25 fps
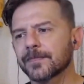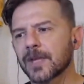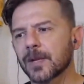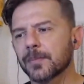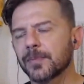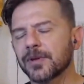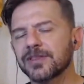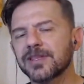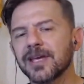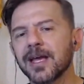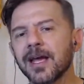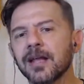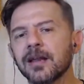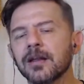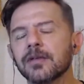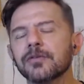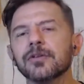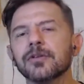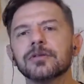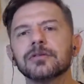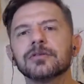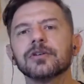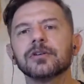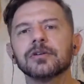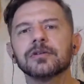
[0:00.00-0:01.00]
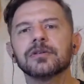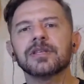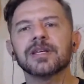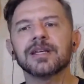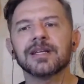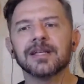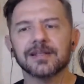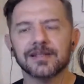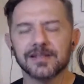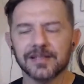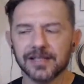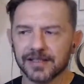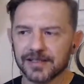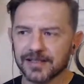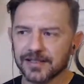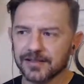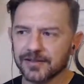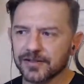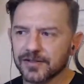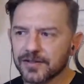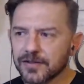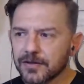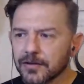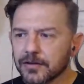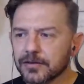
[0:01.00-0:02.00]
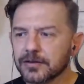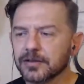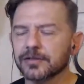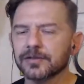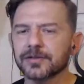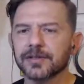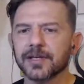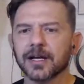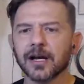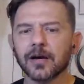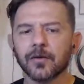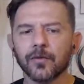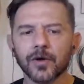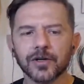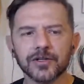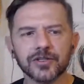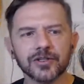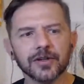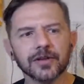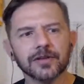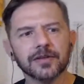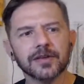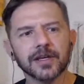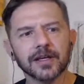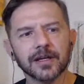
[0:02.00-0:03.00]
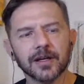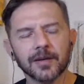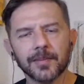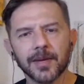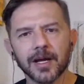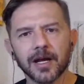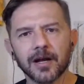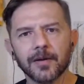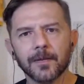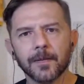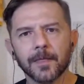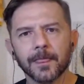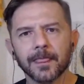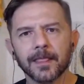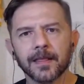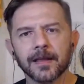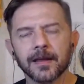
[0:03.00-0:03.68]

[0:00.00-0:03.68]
But then the third thing is this, and this is the third thing I want you to think about.